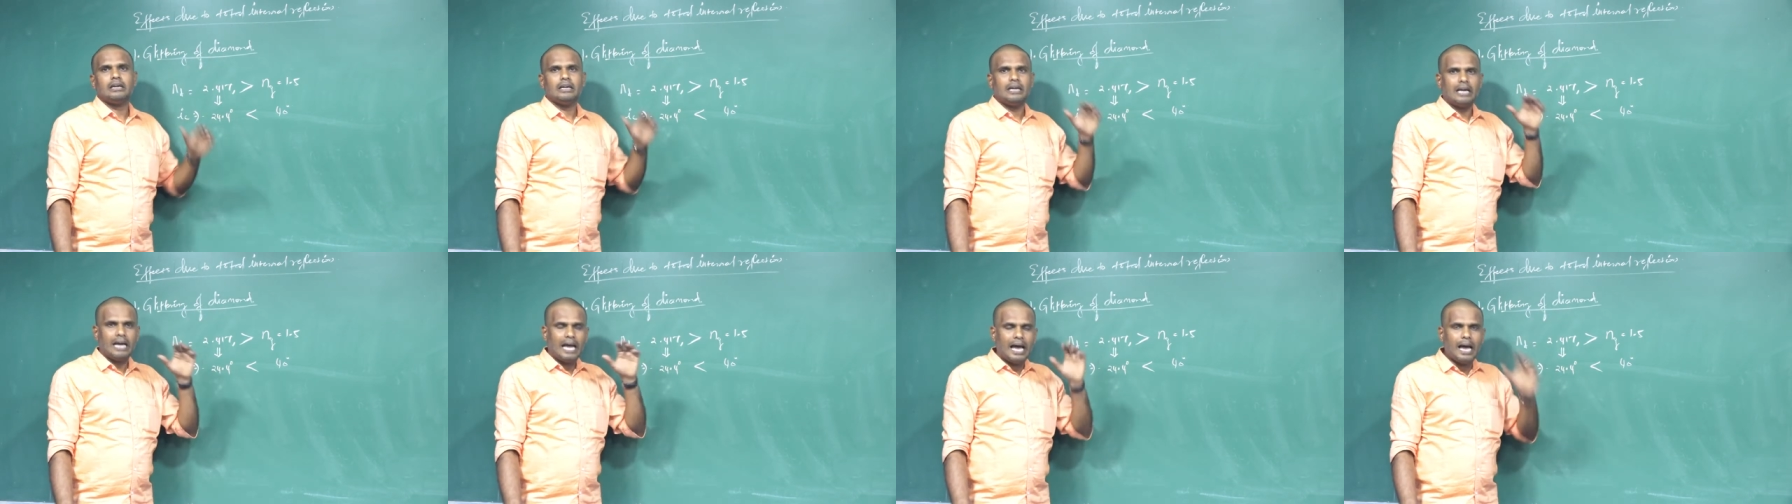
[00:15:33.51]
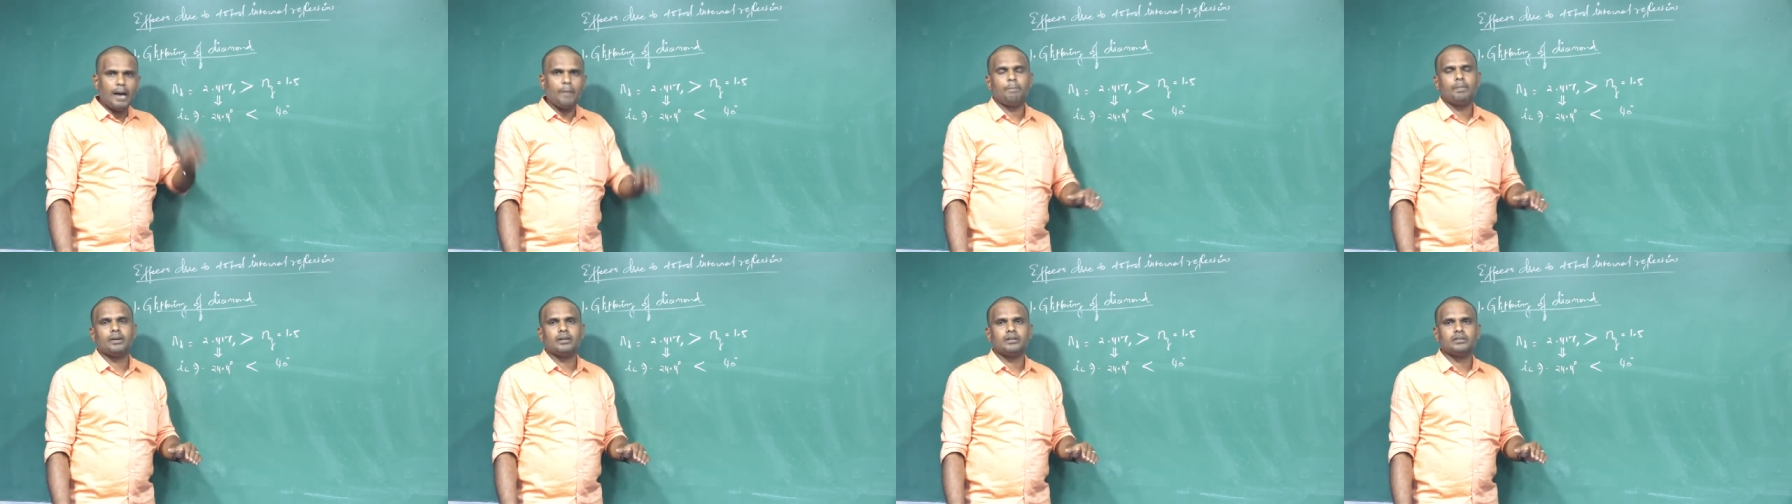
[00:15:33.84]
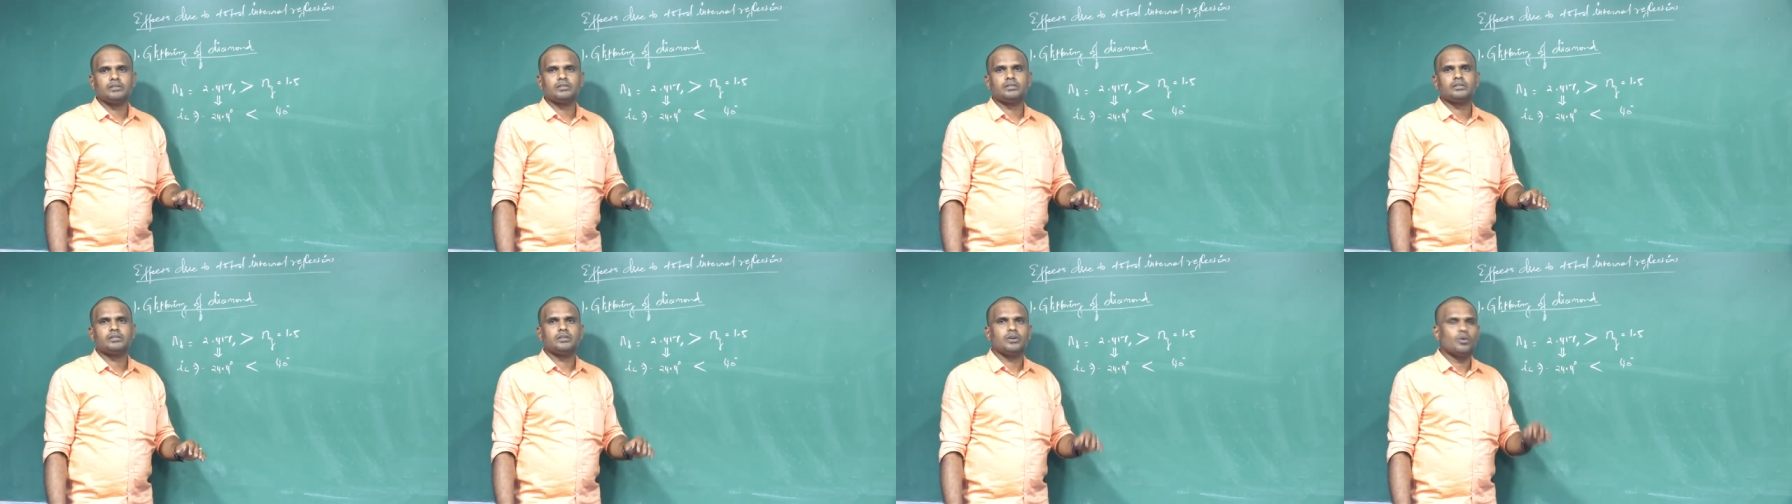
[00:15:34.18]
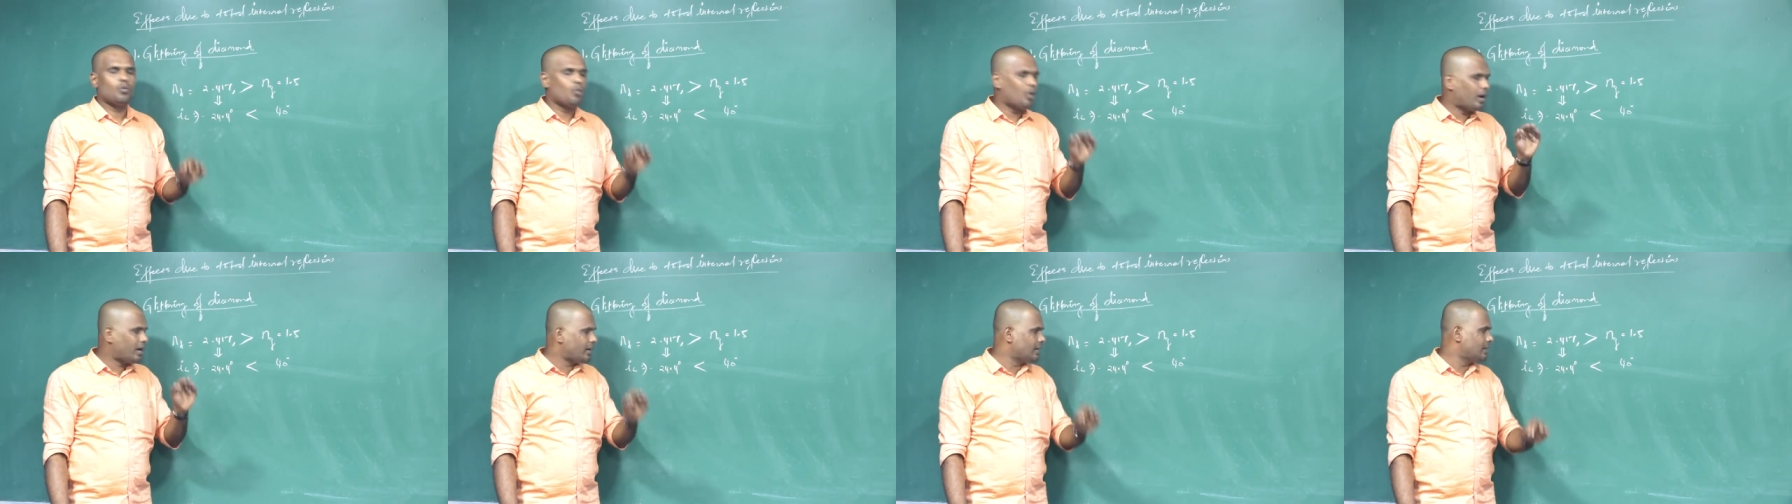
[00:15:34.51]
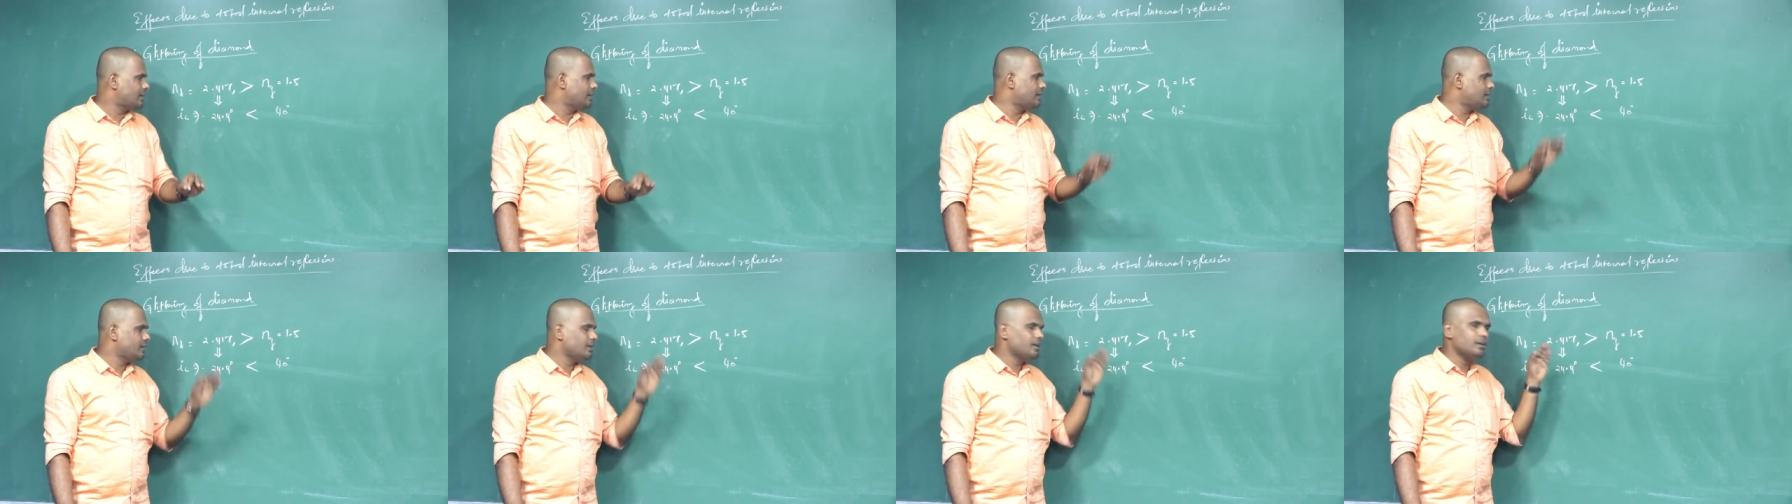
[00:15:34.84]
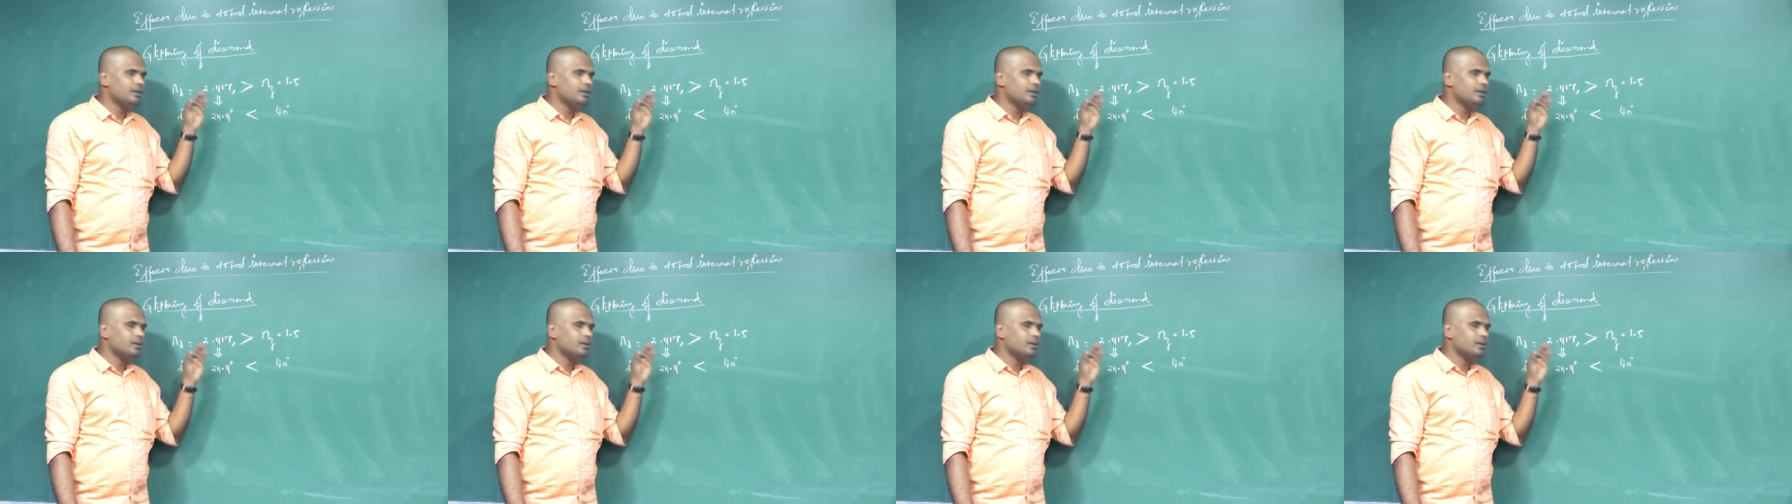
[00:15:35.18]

happens only